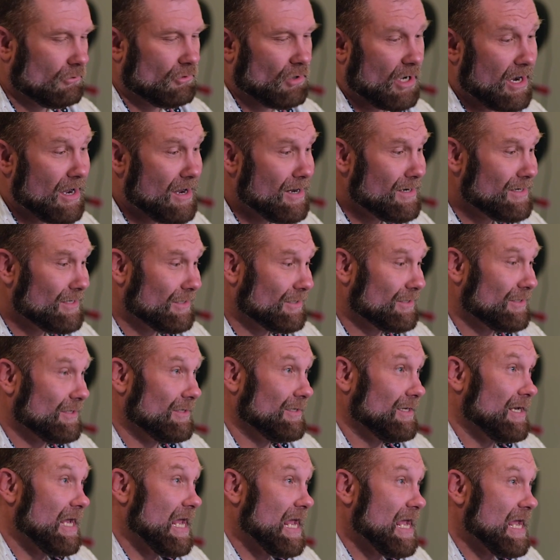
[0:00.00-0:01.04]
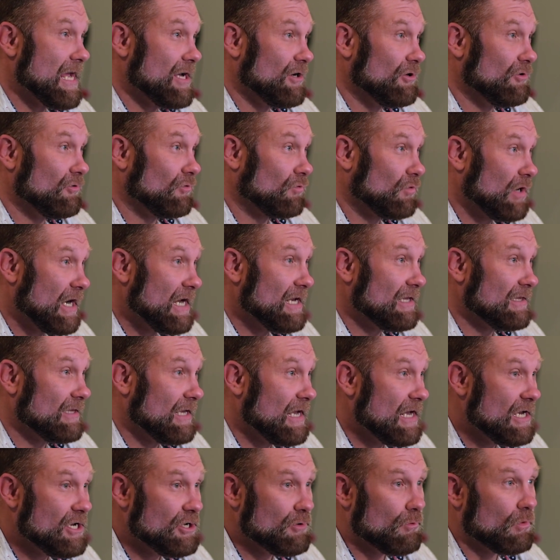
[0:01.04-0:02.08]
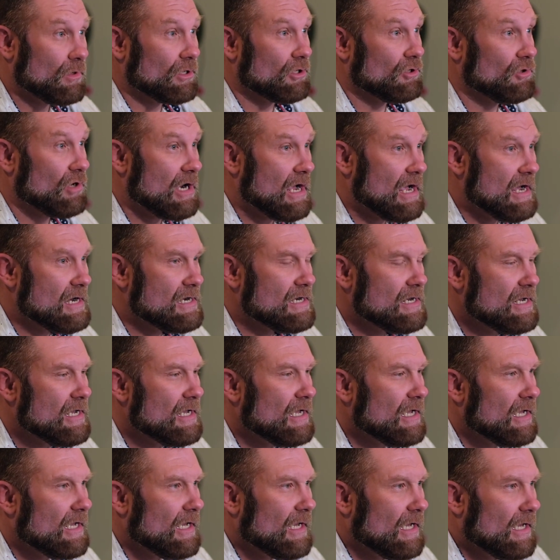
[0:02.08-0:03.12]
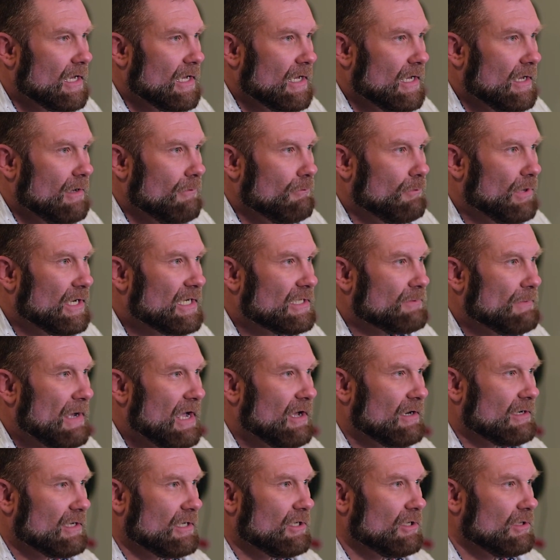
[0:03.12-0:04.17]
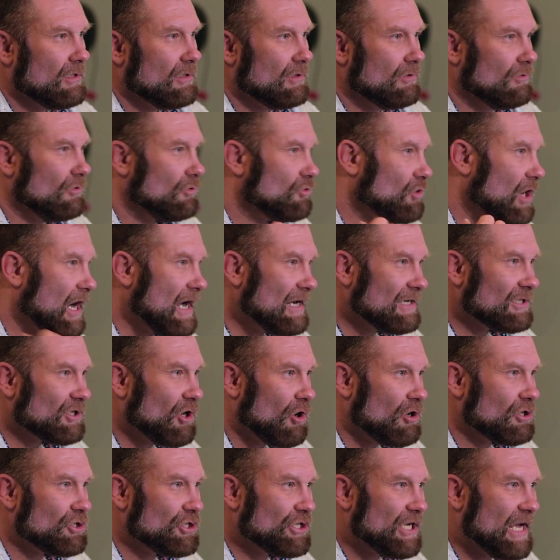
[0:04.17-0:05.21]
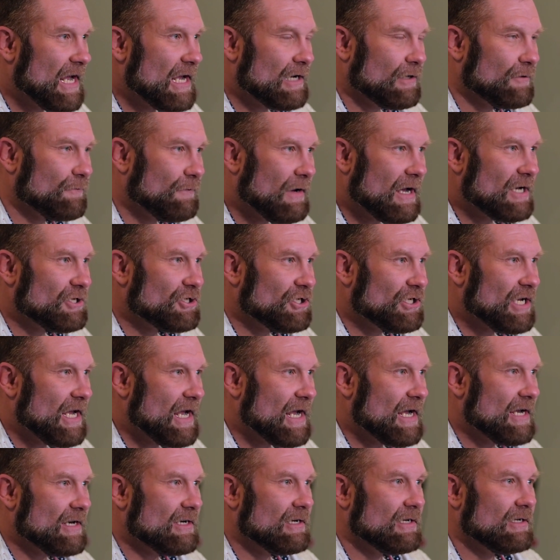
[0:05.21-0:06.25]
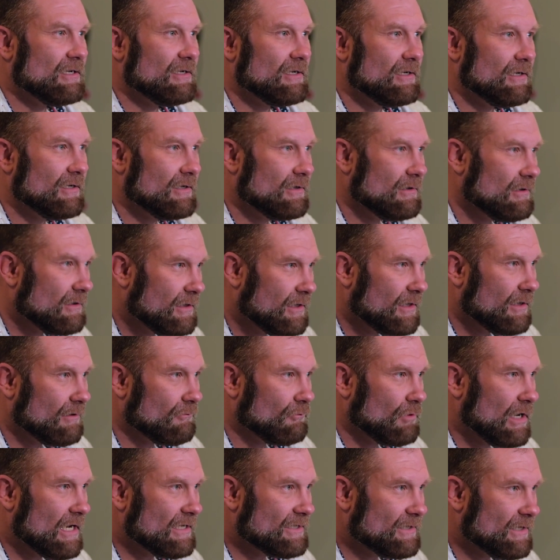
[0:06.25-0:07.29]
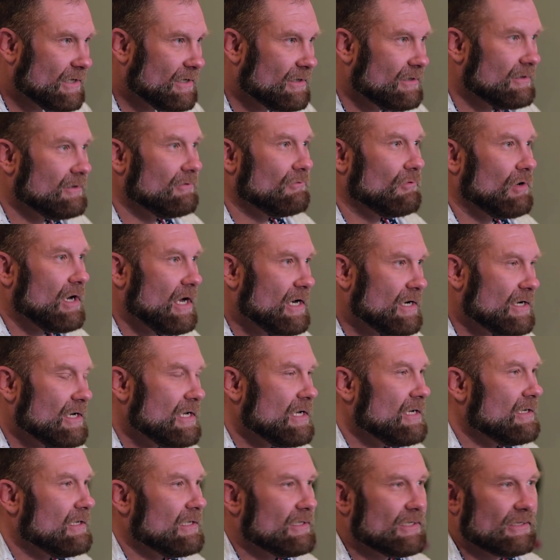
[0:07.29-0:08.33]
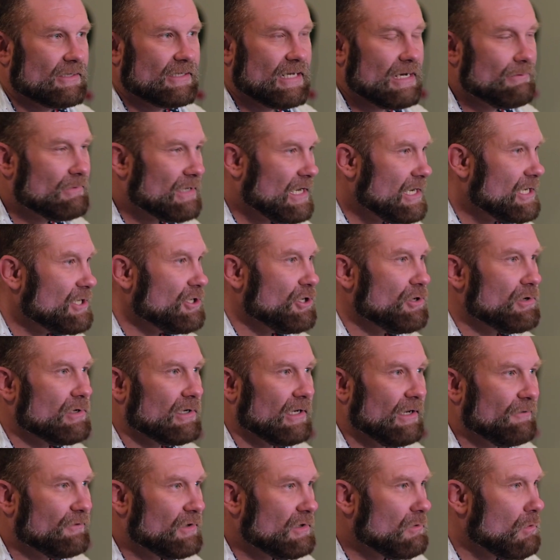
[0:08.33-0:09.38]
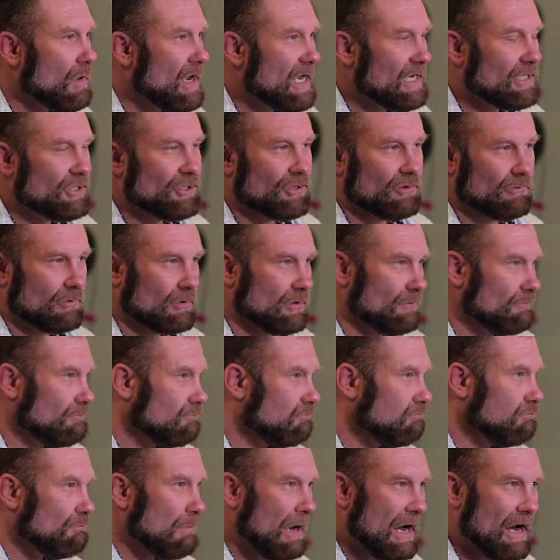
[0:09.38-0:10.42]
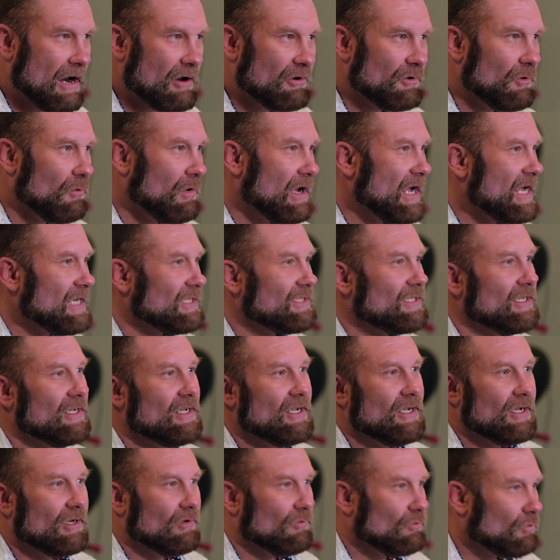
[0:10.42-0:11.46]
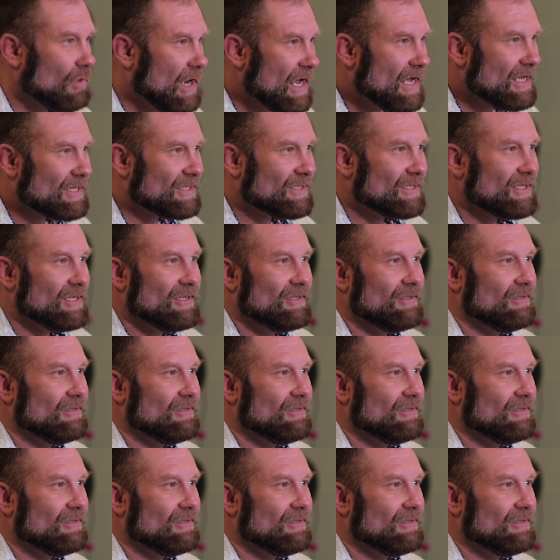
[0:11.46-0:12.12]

Grind is a great thing. You want to grind, but it's about grind as hard as you can, as fast as you can, resting, right? That's the same thing you do in lifting weights. You're going to pound the weights, rest,